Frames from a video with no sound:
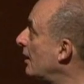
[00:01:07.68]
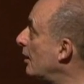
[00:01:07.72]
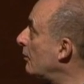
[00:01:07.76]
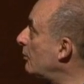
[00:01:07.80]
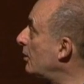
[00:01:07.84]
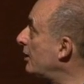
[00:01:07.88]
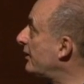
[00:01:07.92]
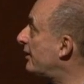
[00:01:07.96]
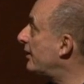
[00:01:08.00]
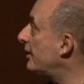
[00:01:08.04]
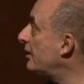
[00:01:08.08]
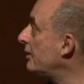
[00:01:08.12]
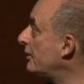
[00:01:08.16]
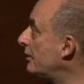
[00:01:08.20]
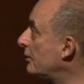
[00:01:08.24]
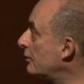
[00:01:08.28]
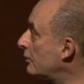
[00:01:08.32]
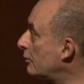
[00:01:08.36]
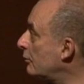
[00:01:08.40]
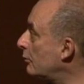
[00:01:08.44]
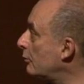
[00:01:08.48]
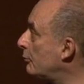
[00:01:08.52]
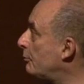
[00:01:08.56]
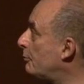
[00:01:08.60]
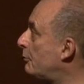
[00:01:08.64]
I will tell
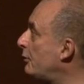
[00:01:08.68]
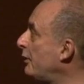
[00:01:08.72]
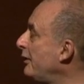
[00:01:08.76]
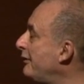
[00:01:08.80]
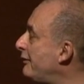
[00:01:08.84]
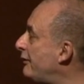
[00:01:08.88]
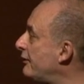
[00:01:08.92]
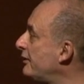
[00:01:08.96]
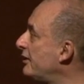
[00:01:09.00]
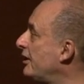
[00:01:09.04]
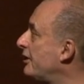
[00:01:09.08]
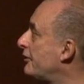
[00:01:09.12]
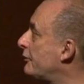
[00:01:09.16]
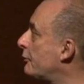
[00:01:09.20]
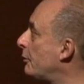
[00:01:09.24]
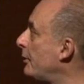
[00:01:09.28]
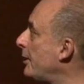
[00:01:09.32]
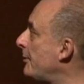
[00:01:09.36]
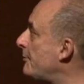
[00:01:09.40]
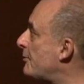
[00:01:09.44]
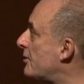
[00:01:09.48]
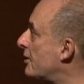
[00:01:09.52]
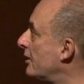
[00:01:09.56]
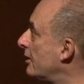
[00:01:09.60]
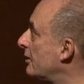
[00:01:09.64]
you a brief
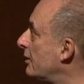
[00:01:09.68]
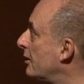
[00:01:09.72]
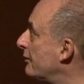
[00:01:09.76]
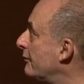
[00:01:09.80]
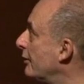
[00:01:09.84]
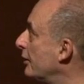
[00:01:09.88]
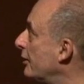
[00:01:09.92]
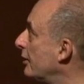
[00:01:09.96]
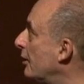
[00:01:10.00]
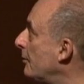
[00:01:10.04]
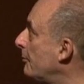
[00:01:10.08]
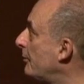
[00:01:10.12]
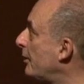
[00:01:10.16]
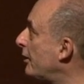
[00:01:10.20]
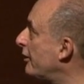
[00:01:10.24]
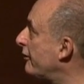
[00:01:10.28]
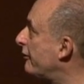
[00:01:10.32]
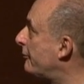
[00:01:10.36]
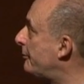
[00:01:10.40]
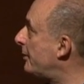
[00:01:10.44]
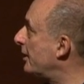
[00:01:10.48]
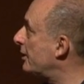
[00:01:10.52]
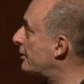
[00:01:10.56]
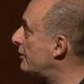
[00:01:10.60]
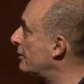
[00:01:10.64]
description of a number
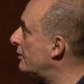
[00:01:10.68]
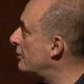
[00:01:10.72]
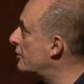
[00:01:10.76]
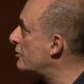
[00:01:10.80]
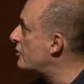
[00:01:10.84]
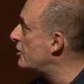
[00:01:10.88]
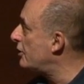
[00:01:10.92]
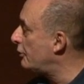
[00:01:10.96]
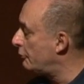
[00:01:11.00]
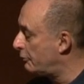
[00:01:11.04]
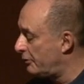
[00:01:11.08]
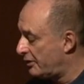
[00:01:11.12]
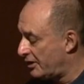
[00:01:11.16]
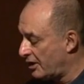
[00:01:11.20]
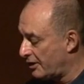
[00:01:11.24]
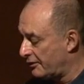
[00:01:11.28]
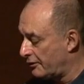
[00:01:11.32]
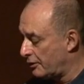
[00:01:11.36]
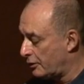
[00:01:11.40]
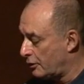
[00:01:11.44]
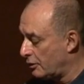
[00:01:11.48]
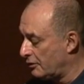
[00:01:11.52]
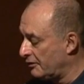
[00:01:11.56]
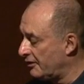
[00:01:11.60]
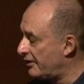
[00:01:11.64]
of pathologies which are
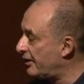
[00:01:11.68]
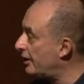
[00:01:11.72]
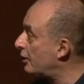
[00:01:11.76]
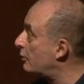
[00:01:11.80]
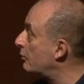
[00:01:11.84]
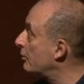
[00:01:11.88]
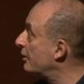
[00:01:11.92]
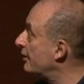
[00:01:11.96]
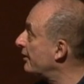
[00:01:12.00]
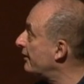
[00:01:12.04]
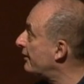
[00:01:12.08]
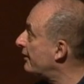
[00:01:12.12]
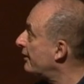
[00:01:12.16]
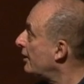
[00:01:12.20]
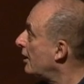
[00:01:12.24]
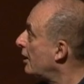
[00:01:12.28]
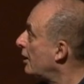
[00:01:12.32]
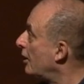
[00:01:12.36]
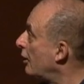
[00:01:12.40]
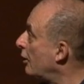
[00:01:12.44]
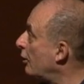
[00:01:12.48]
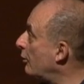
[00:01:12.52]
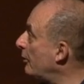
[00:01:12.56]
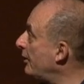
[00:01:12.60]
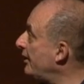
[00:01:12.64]
the consequence
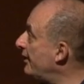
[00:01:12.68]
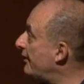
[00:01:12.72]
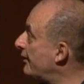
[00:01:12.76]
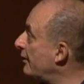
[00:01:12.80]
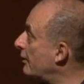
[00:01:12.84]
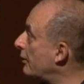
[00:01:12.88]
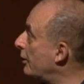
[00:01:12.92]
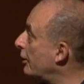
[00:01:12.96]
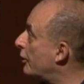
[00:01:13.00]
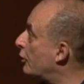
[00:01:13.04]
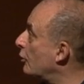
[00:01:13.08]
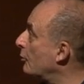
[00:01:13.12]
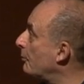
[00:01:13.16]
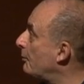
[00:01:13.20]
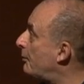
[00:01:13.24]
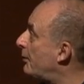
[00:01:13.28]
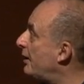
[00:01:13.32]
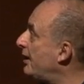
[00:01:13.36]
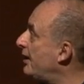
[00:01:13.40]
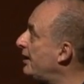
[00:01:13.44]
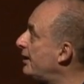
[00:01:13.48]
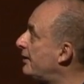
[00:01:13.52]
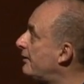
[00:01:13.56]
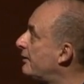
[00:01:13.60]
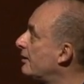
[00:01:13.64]
or either a
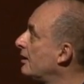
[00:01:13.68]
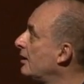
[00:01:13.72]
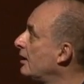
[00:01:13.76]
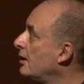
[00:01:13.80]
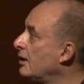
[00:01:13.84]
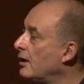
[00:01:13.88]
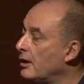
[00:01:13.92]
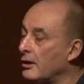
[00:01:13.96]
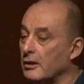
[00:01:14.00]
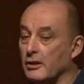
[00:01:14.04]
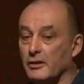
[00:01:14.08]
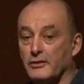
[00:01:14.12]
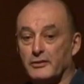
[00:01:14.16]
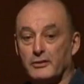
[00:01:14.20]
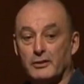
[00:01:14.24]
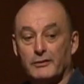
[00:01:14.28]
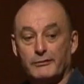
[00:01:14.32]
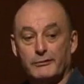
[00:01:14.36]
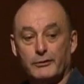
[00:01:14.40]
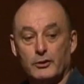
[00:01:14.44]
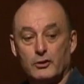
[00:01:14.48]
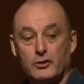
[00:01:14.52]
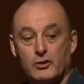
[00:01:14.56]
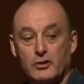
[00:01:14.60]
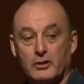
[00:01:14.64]
complete loss
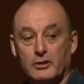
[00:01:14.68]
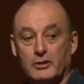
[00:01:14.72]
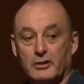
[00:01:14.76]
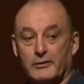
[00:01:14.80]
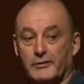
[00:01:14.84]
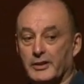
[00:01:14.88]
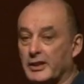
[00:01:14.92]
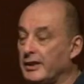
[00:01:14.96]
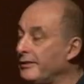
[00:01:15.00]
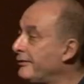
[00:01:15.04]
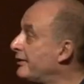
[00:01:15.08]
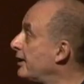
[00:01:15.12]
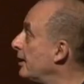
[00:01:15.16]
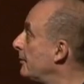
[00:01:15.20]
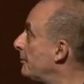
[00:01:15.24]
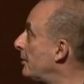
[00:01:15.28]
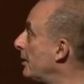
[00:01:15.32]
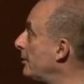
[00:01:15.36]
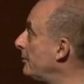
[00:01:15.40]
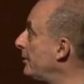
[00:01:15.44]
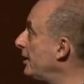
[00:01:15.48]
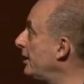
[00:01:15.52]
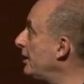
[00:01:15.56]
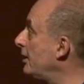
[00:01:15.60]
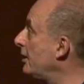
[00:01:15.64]
of function of
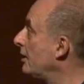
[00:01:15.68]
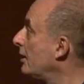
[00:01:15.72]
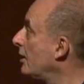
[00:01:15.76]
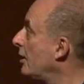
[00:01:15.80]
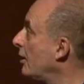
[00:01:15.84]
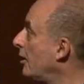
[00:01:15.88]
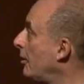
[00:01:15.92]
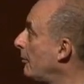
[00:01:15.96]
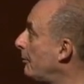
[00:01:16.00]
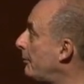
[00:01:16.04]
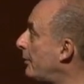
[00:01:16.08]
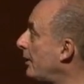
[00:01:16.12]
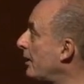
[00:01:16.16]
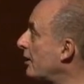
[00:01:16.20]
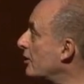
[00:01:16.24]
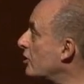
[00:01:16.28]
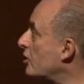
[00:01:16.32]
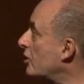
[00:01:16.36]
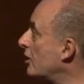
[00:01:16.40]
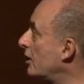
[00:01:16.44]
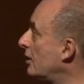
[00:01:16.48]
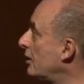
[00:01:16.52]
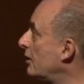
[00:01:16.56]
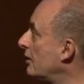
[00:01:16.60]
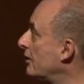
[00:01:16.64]
NF-kappaB,
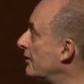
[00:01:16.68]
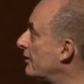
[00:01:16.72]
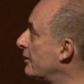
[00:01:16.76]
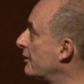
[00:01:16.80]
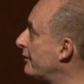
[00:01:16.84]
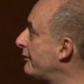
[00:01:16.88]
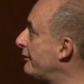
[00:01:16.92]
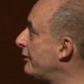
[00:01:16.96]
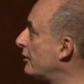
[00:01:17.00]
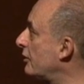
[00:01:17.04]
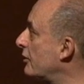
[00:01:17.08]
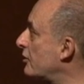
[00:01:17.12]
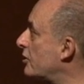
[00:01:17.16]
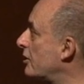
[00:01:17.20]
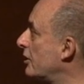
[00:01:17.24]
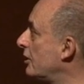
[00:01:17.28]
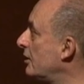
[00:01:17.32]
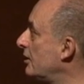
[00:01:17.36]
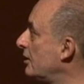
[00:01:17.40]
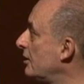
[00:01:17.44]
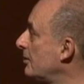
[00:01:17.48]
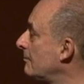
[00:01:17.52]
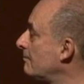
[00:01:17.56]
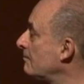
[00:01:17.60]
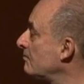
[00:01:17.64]
partial loss of
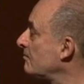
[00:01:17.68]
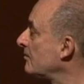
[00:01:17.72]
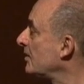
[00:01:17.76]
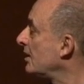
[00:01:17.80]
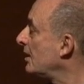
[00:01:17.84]
function.